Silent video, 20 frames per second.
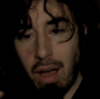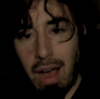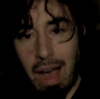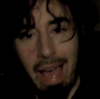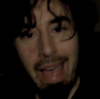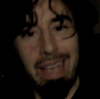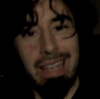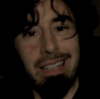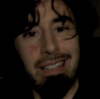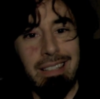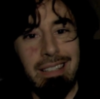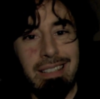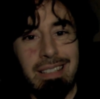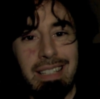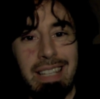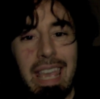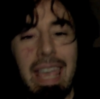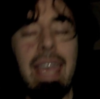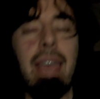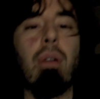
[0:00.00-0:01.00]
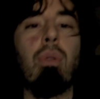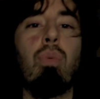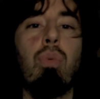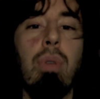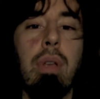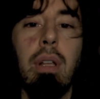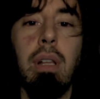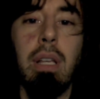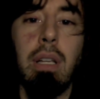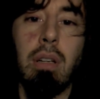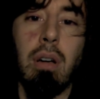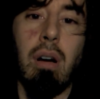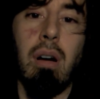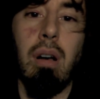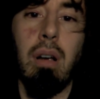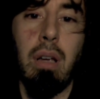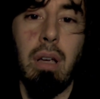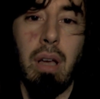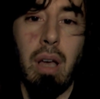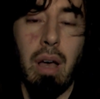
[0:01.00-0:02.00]
I can't really
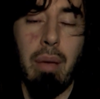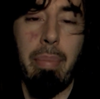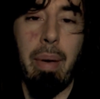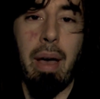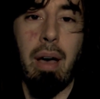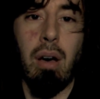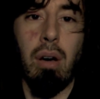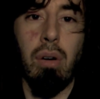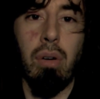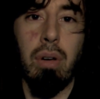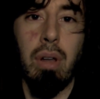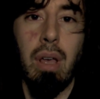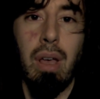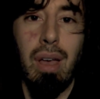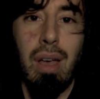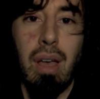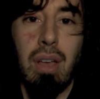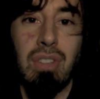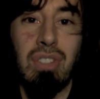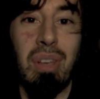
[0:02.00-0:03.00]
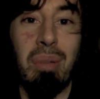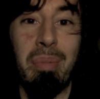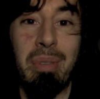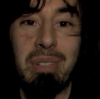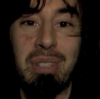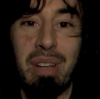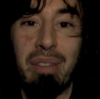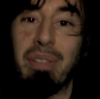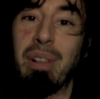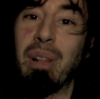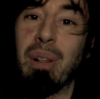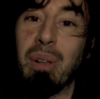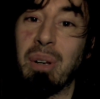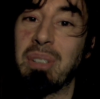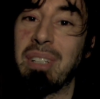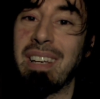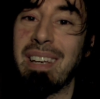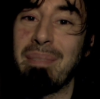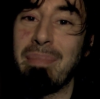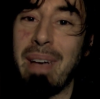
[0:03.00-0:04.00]
talk about some of the stuff that
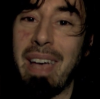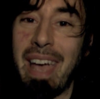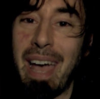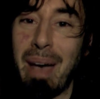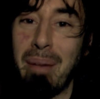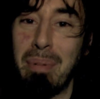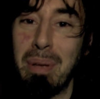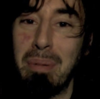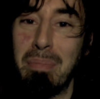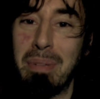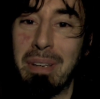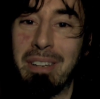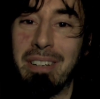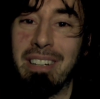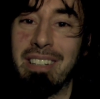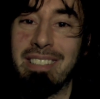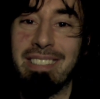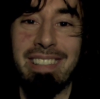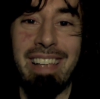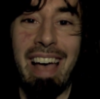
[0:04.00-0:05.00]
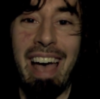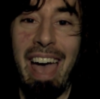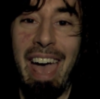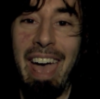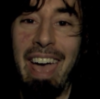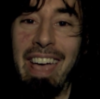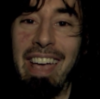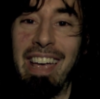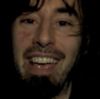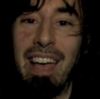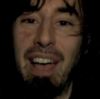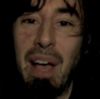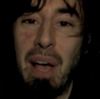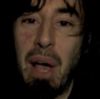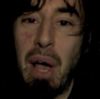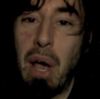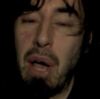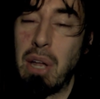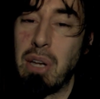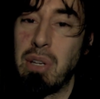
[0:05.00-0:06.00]
looks like it might happen because I
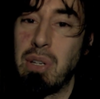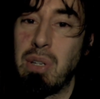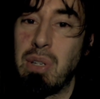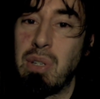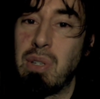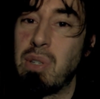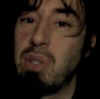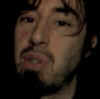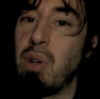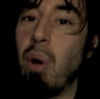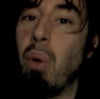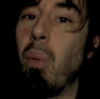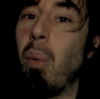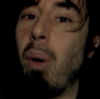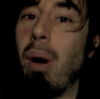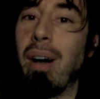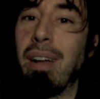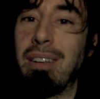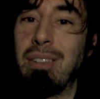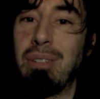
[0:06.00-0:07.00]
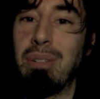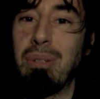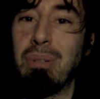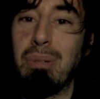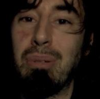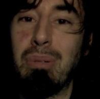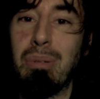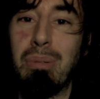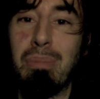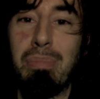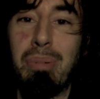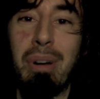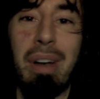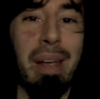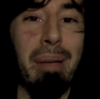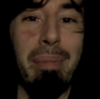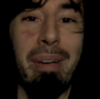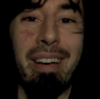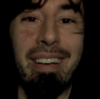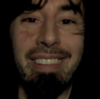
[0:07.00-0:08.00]
don't want to put
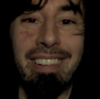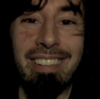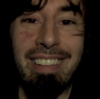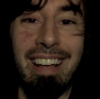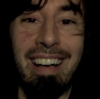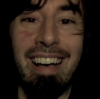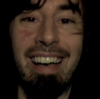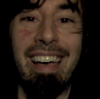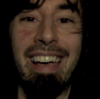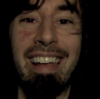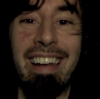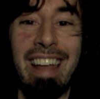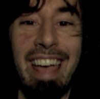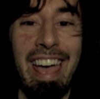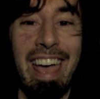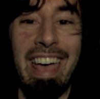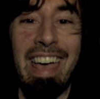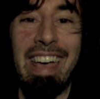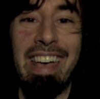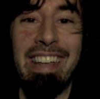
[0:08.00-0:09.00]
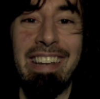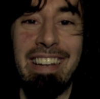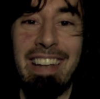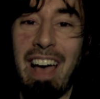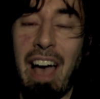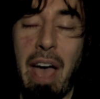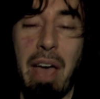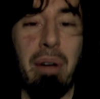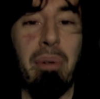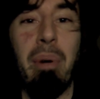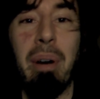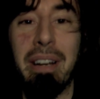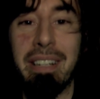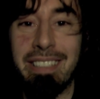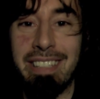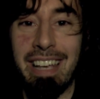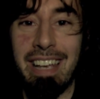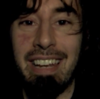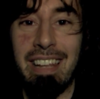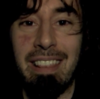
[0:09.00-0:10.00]
anybody on the line and I don't want to
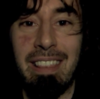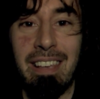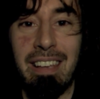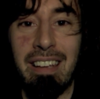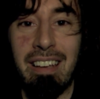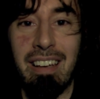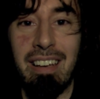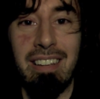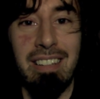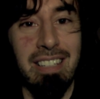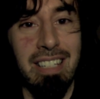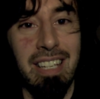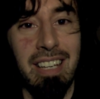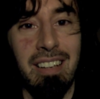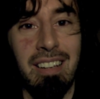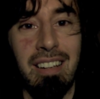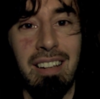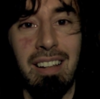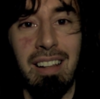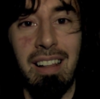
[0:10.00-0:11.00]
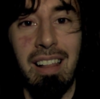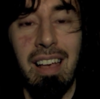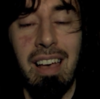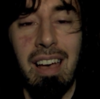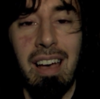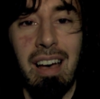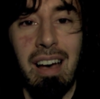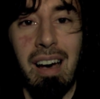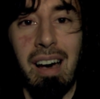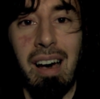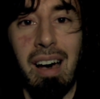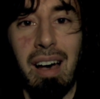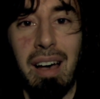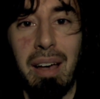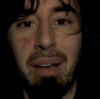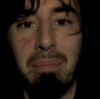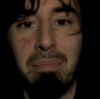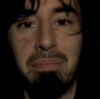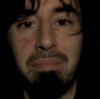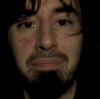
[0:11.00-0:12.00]
say anything until
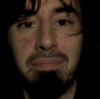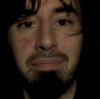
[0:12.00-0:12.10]
Um,